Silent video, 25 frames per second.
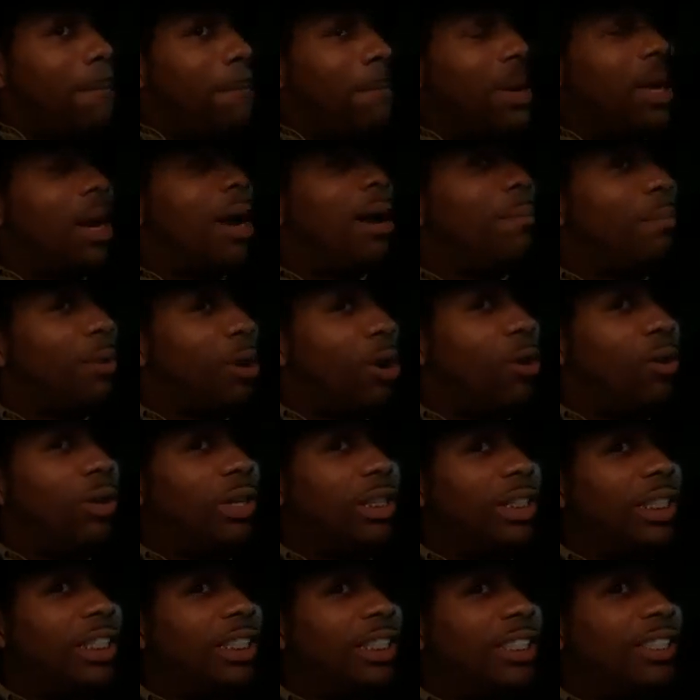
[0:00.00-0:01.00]
but I'm
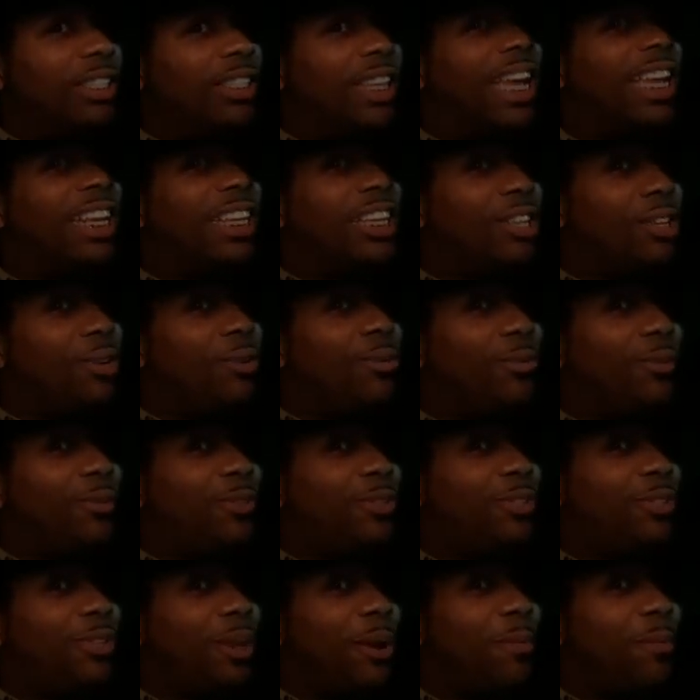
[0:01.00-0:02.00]
going to send you
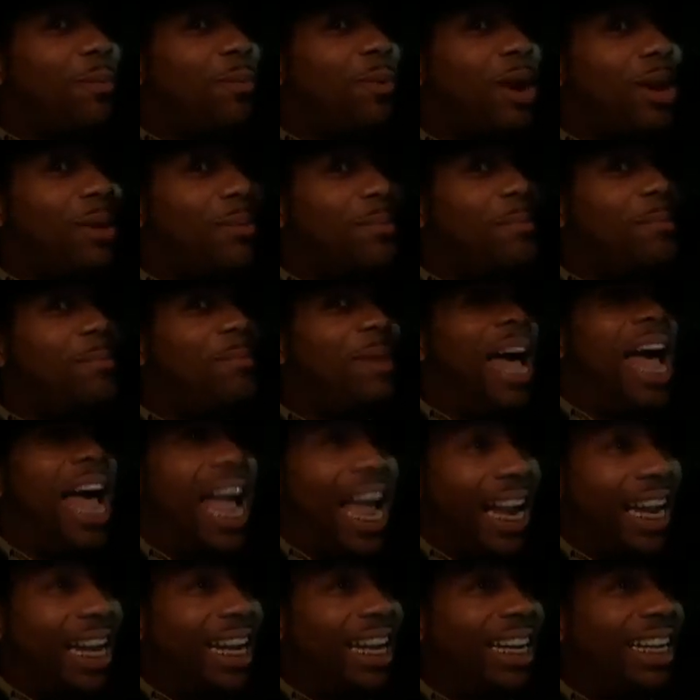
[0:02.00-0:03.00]
someone
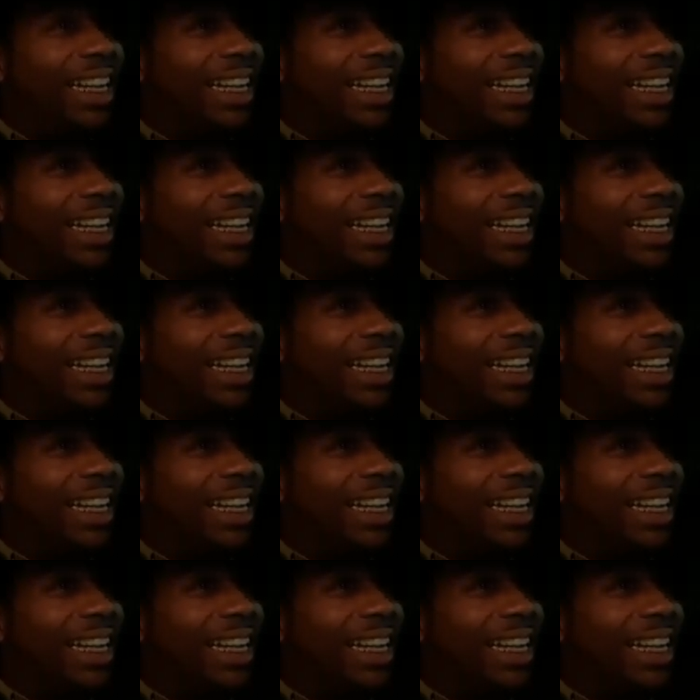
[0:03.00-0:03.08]
back